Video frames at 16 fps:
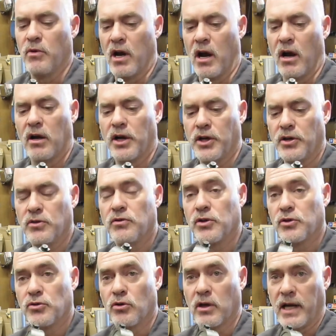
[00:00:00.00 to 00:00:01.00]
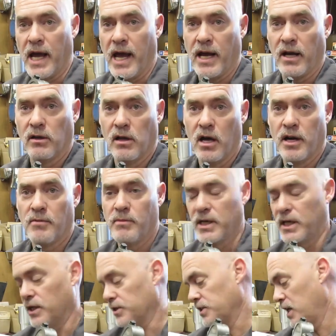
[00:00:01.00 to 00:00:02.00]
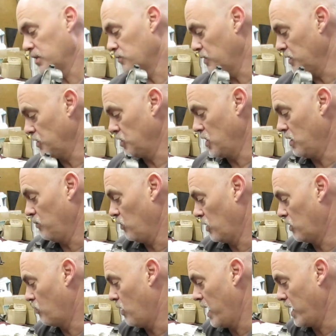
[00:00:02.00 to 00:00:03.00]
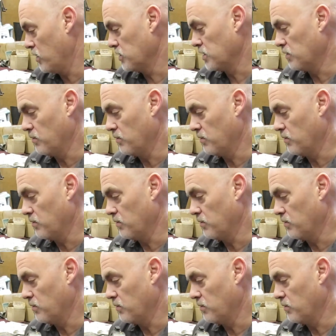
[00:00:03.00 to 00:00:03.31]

we are going to do the torque angle on them because that's what GM requires,